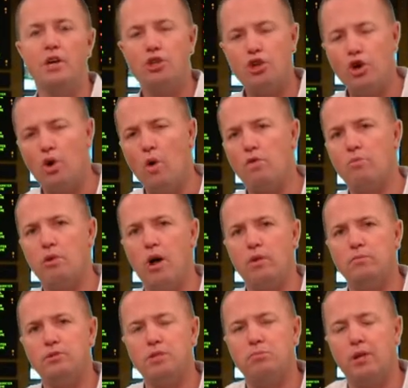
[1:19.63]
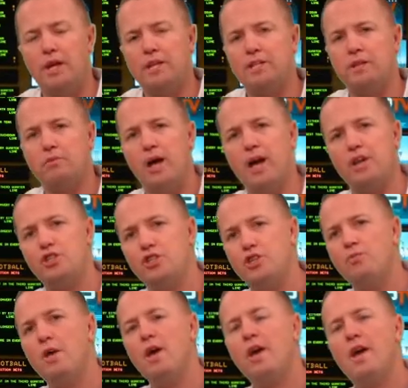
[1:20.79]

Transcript: turnover problems that plagued him last year.